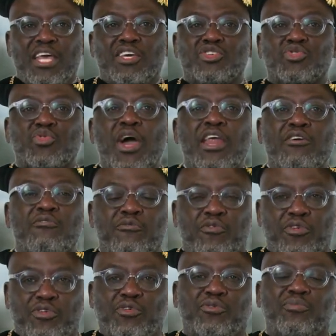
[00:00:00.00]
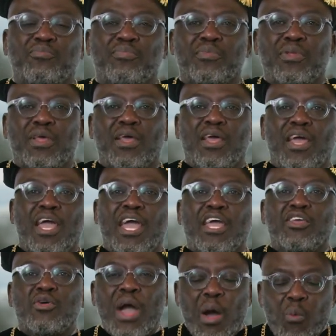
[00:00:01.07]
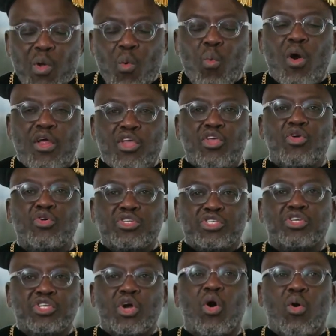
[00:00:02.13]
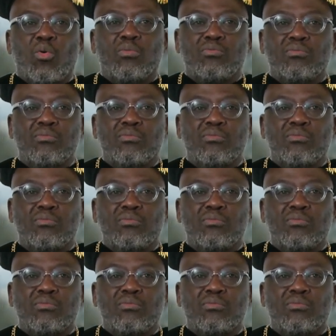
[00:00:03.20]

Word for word: is ready for you. And, you, and we want you to know